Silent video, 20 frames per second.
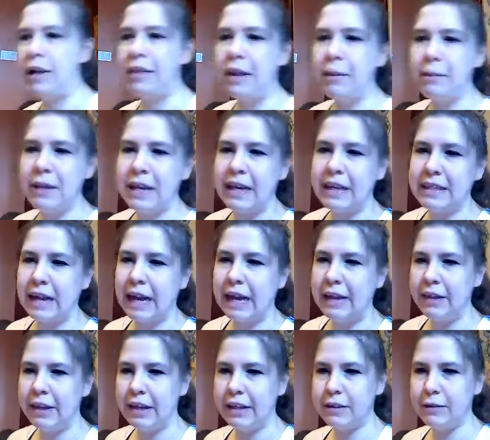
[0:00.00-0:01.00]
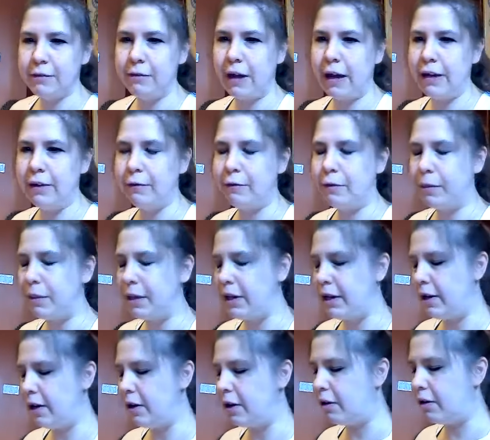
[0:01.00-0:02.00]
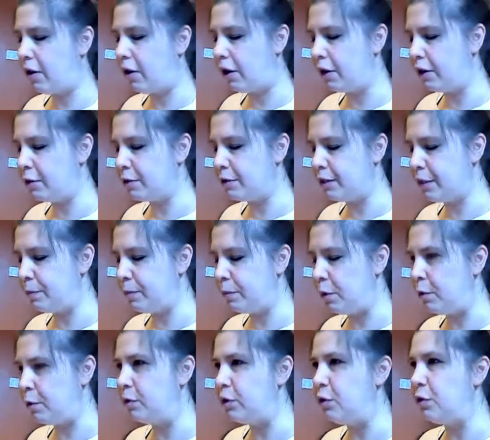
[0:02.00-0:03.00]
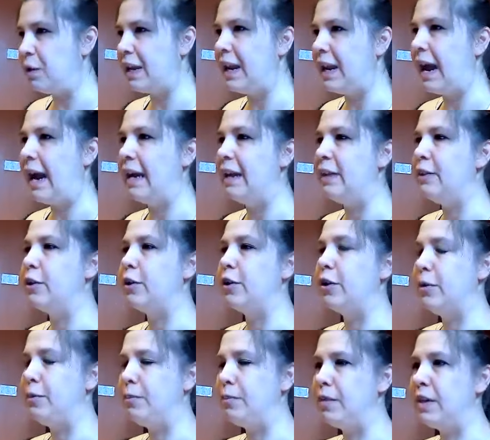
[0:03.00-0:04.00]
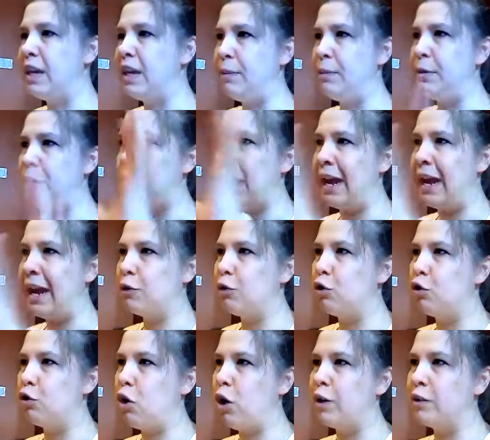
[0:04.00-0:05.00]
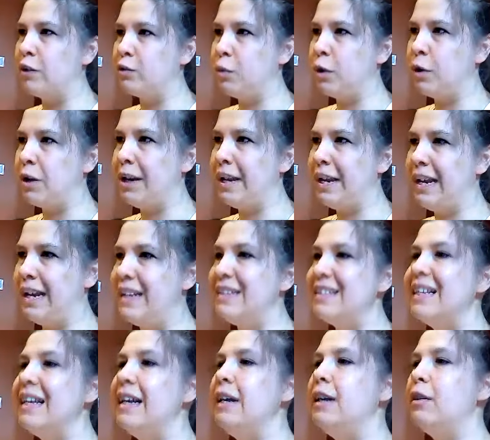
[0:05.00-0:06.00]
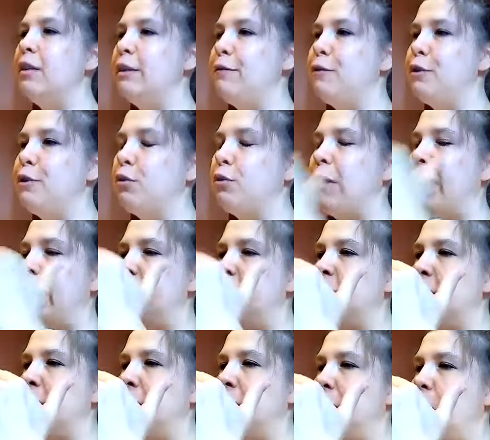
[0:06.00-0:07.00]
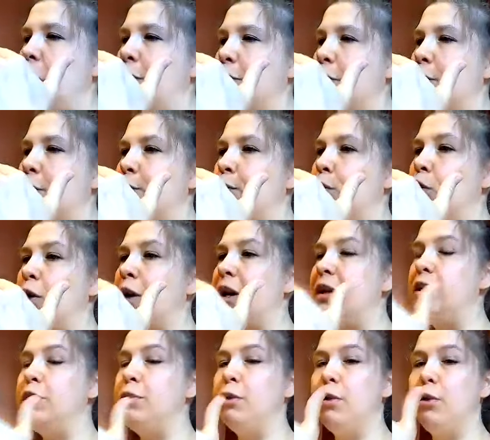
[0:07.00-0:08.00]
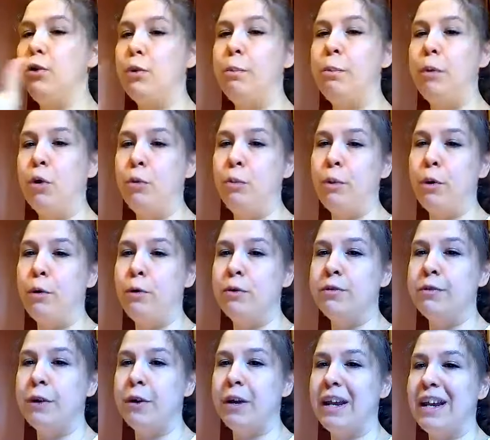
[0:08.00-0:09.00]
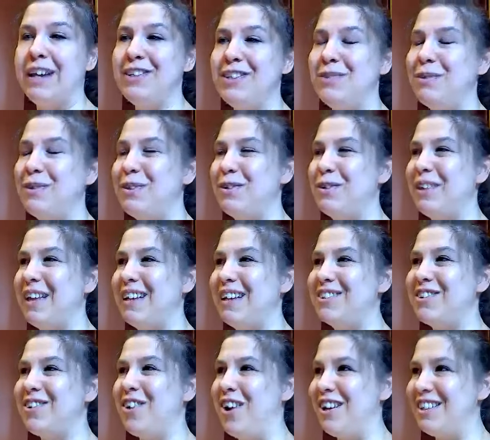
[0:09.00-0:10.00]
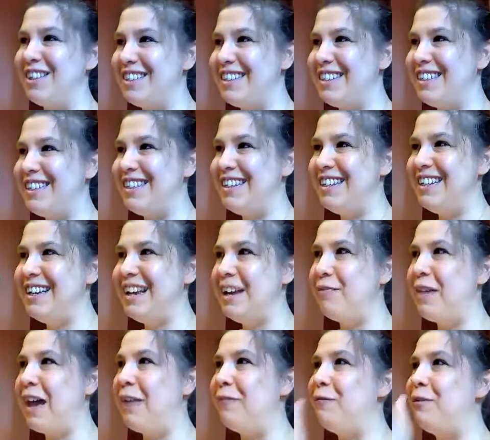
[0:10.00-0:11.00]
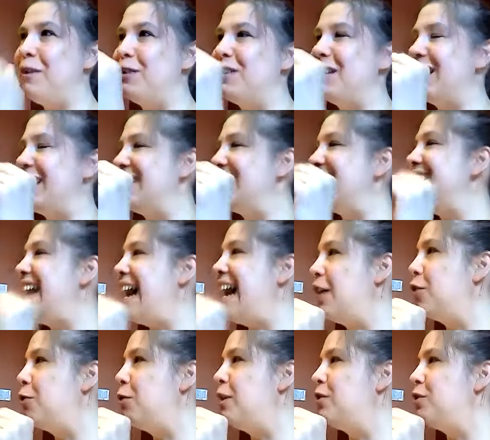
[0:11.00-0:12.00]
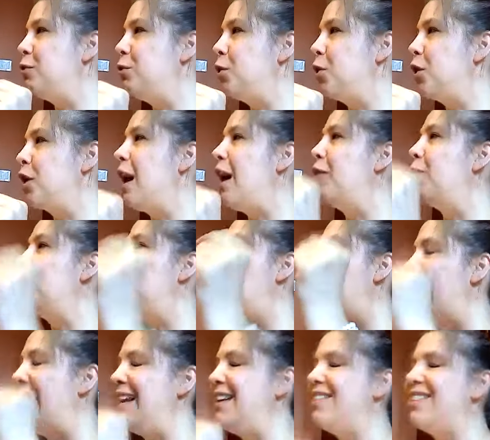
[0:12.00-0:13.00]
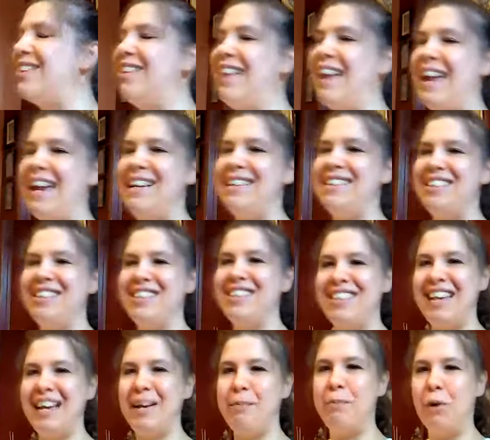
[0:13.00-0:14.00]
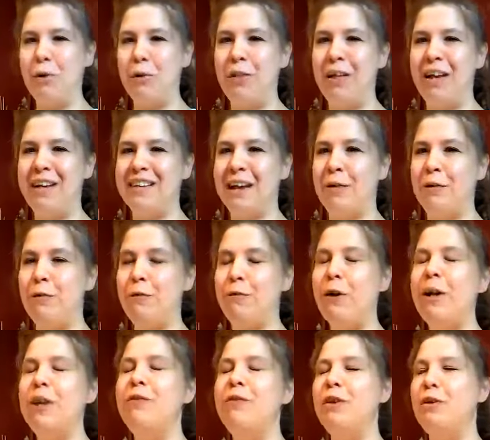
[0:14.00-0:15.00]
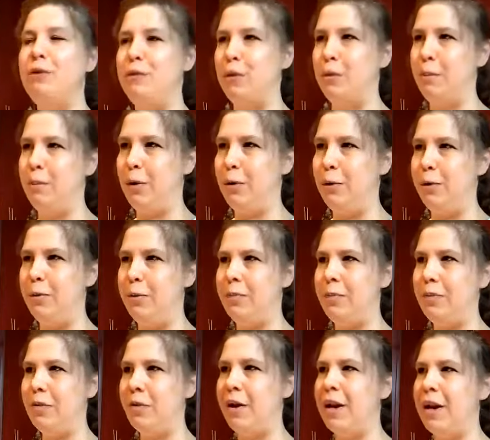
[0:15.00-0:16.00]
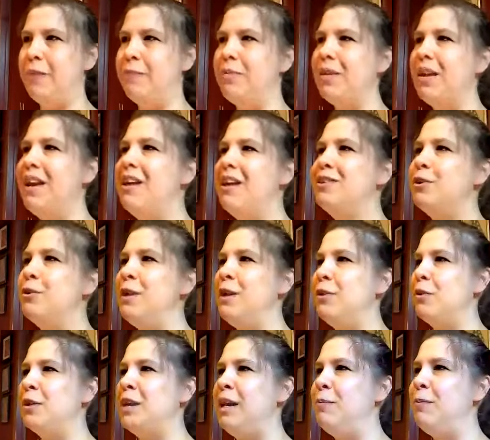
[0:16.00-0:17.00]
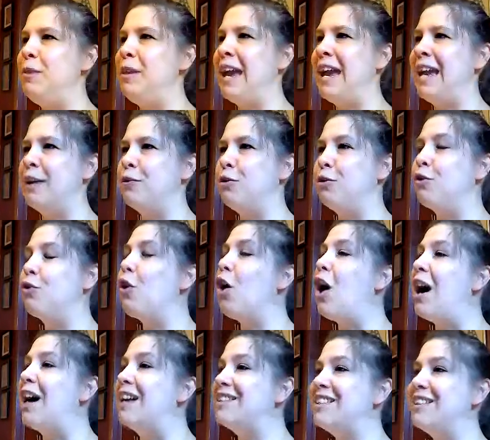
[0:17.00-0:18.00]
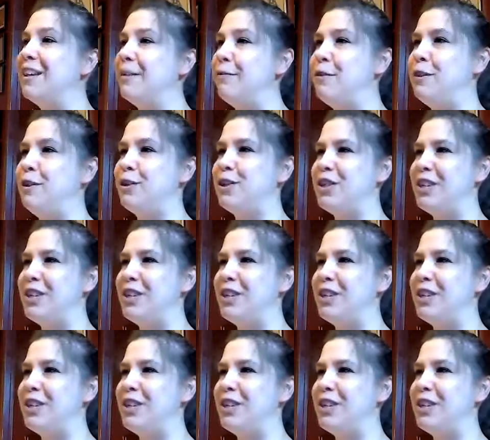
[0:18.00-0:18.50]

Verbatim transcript: And then because I think it's fun from here on your sit bones, you can either keep your ankle crossed where it is, lift your right shin up off the floor into a little boat pose variation with your legs crossed, if that feels like it's not going to work, unwind the legs and just take both legs out in front of you for boat, right? So either keep the ankle crossed, lift your